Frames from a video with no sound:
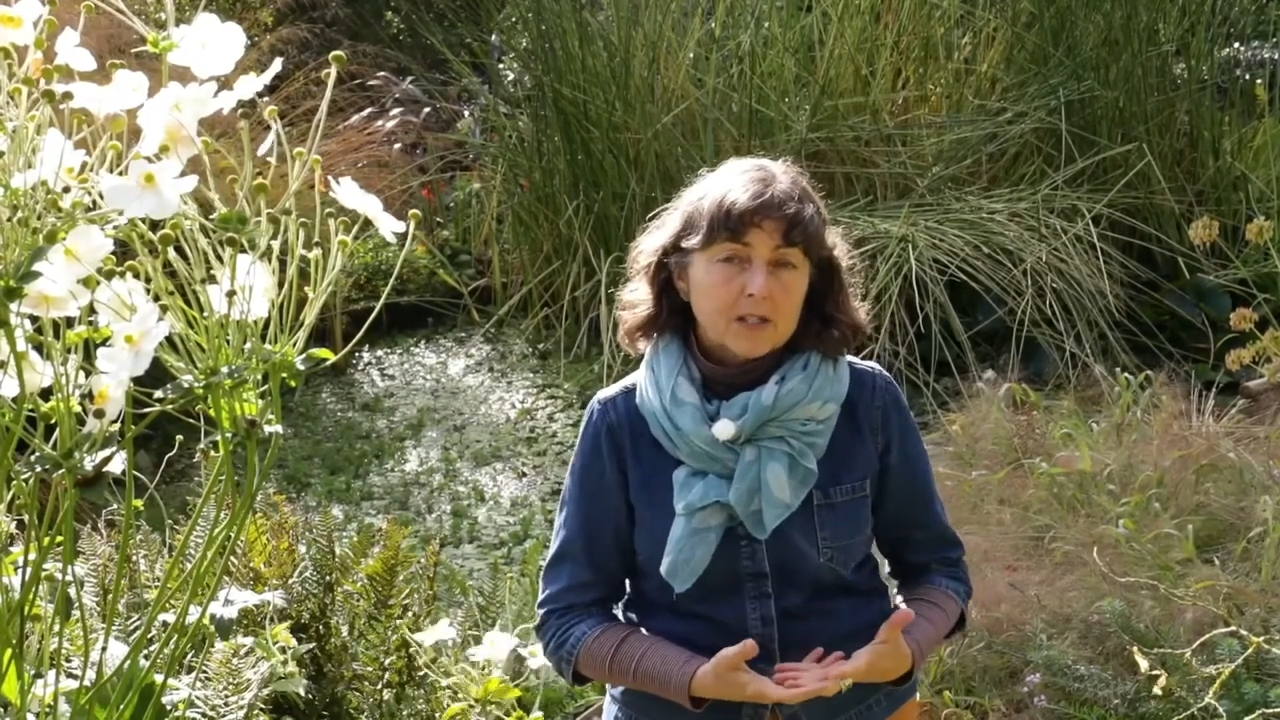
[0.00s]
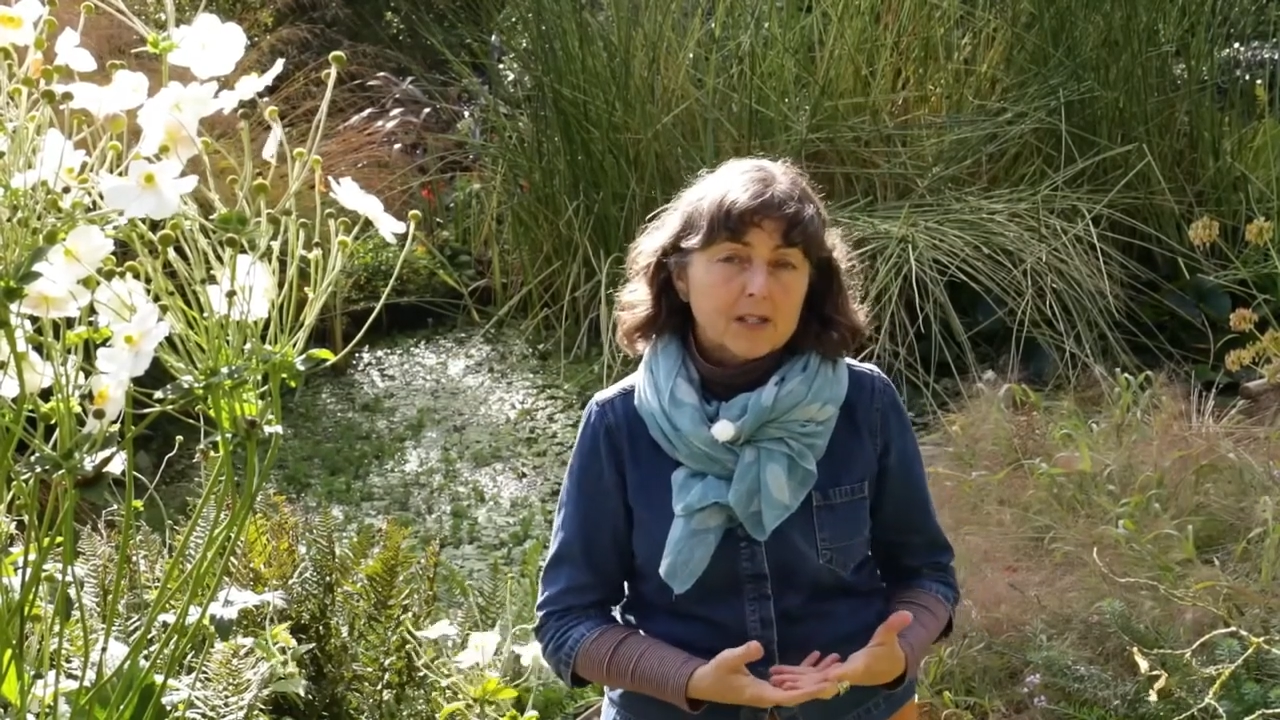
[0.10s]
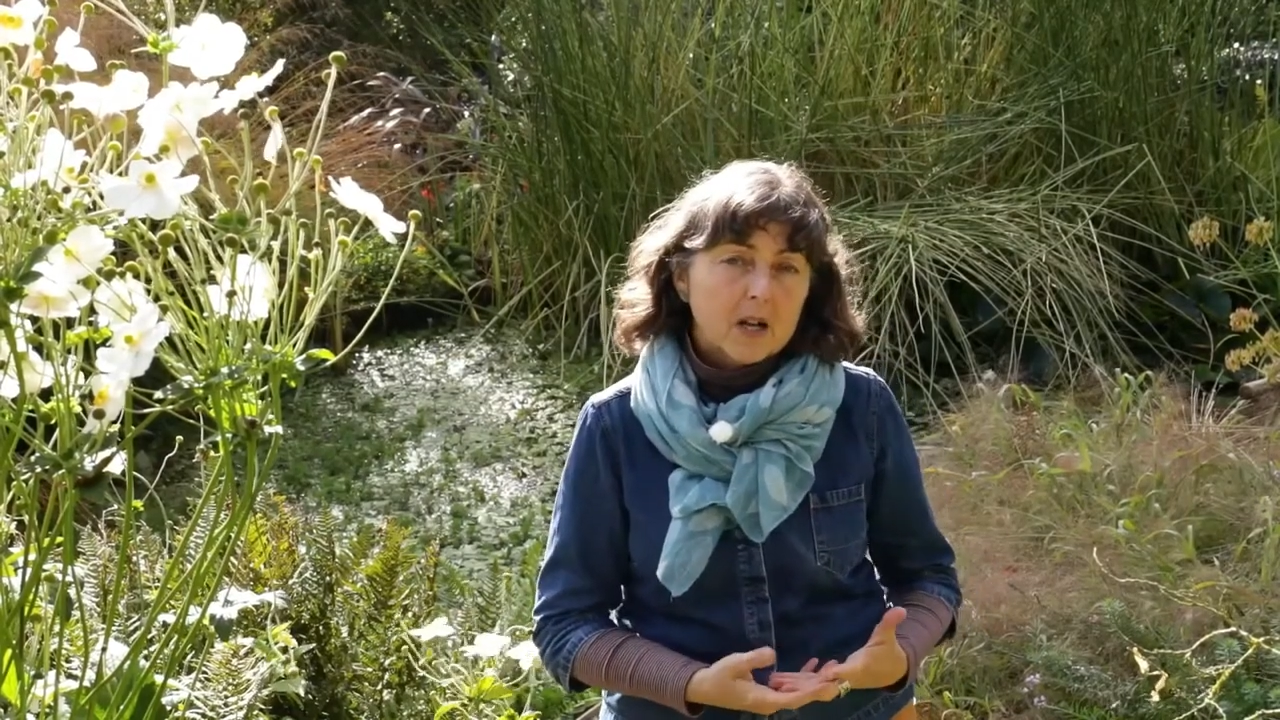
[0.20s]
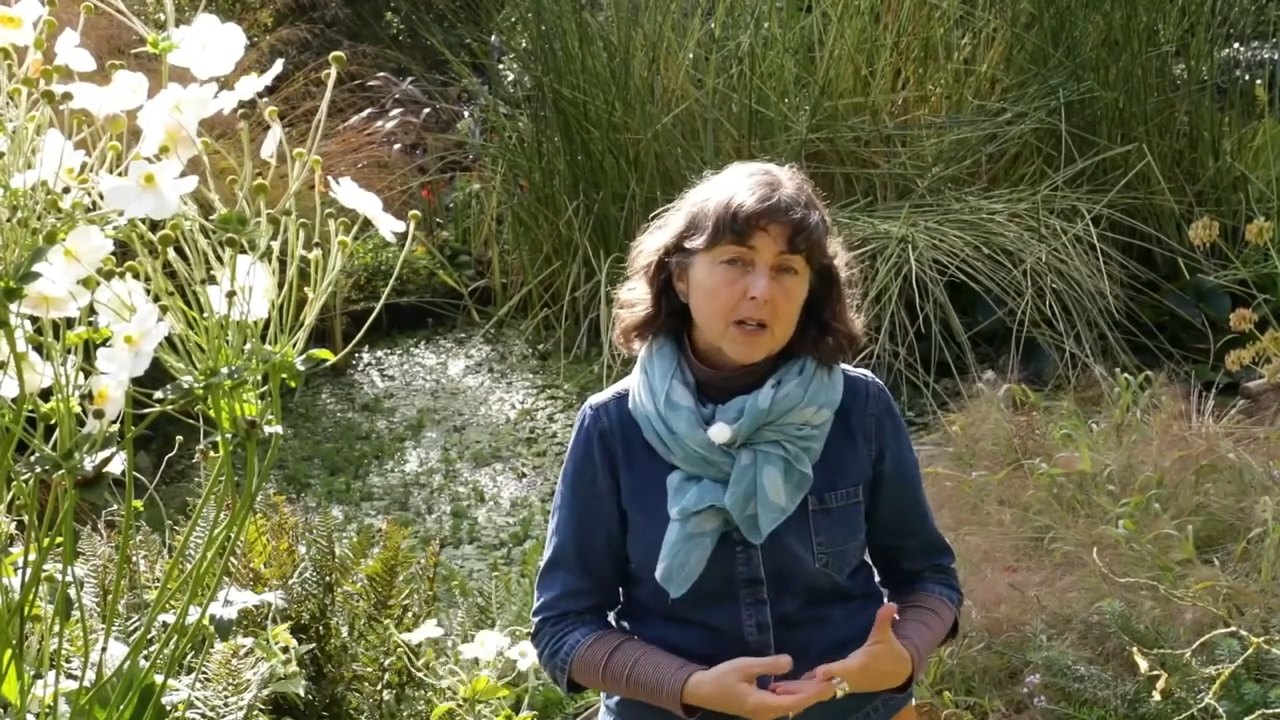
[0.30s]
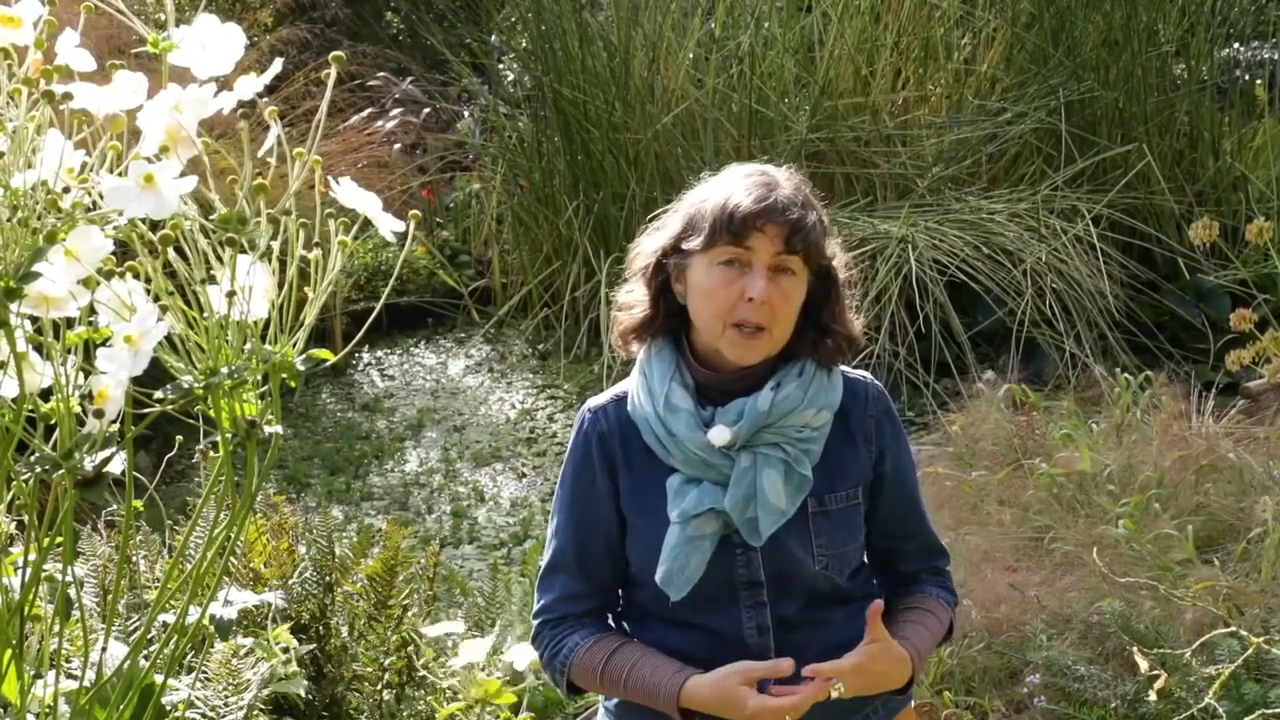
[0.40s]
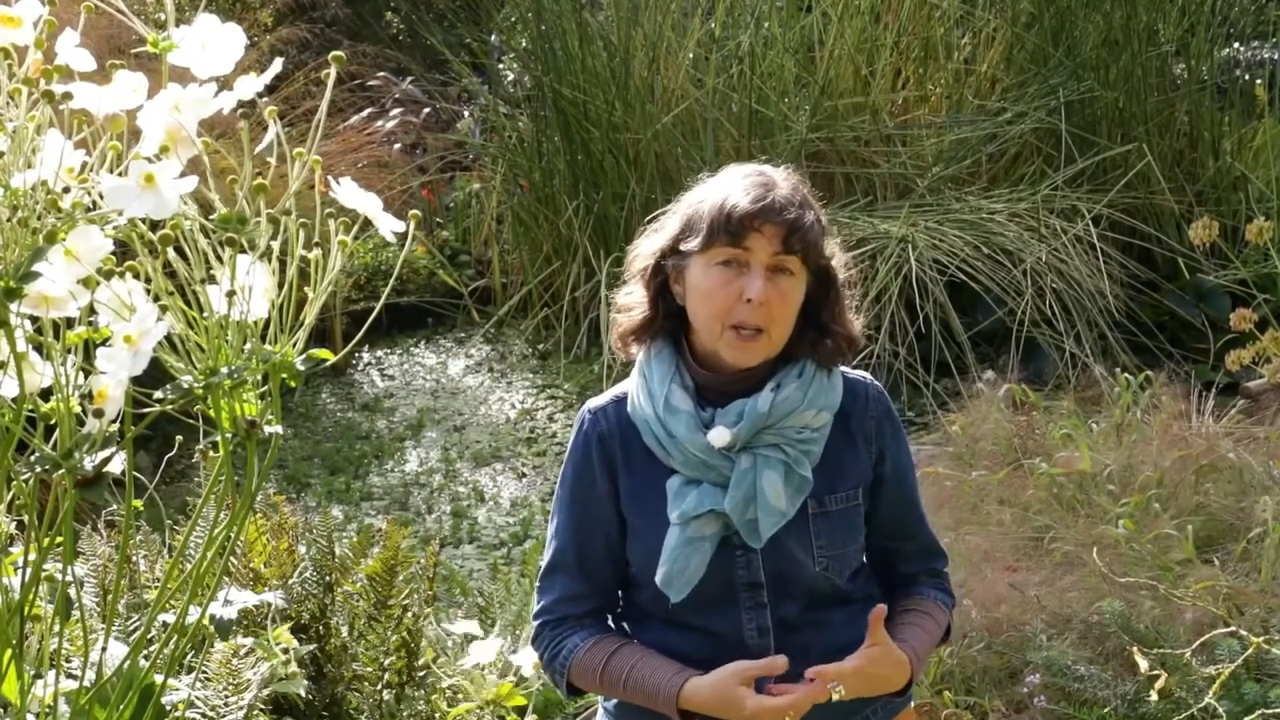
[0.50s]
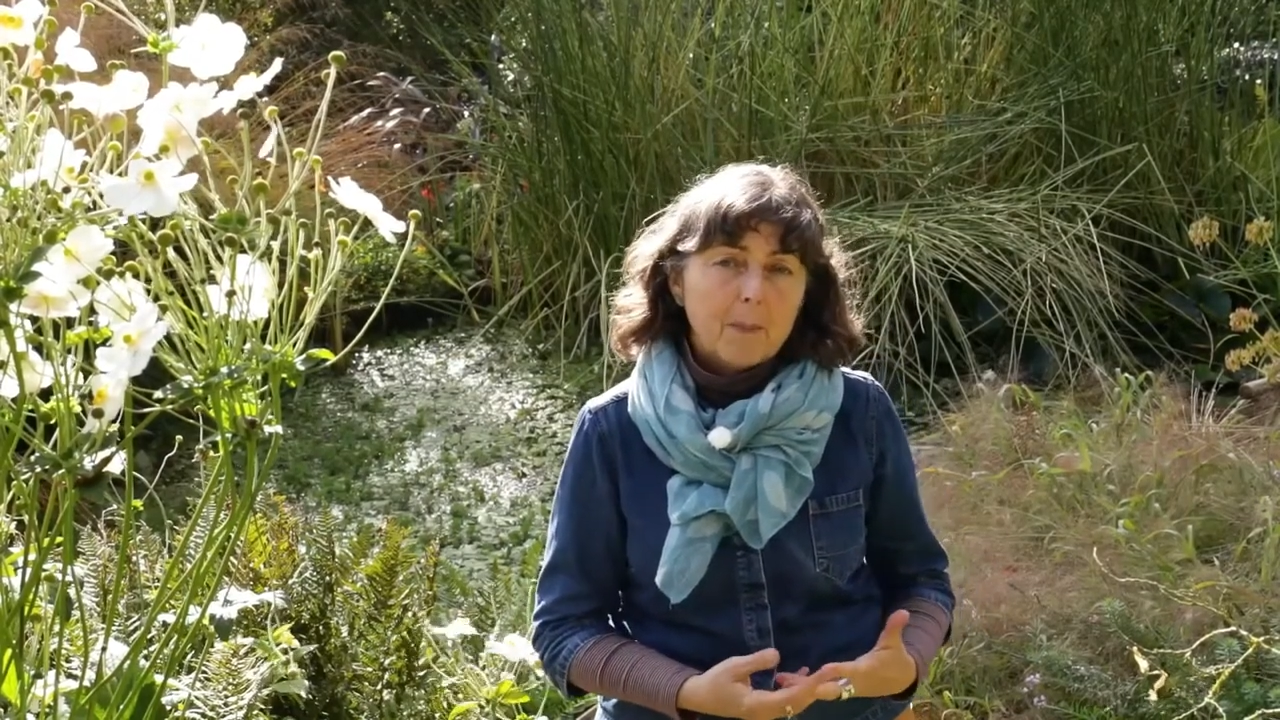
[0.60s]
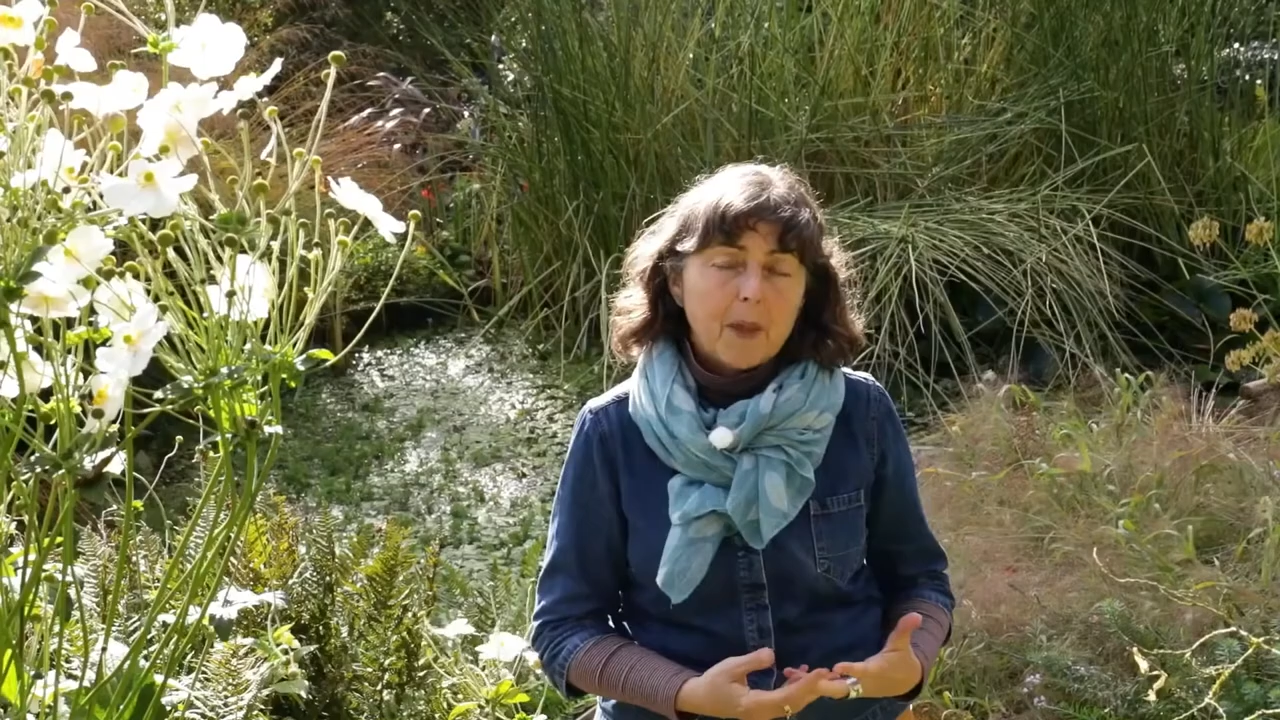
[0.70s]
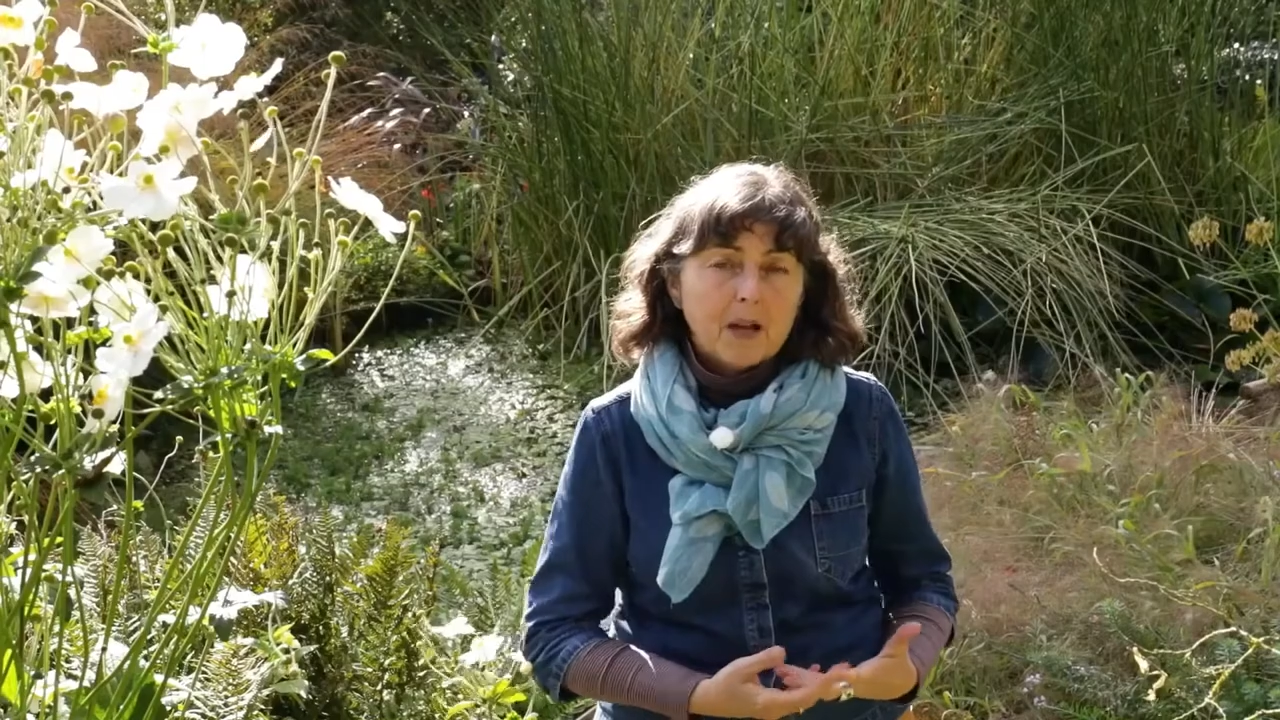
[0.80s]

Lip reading: designer.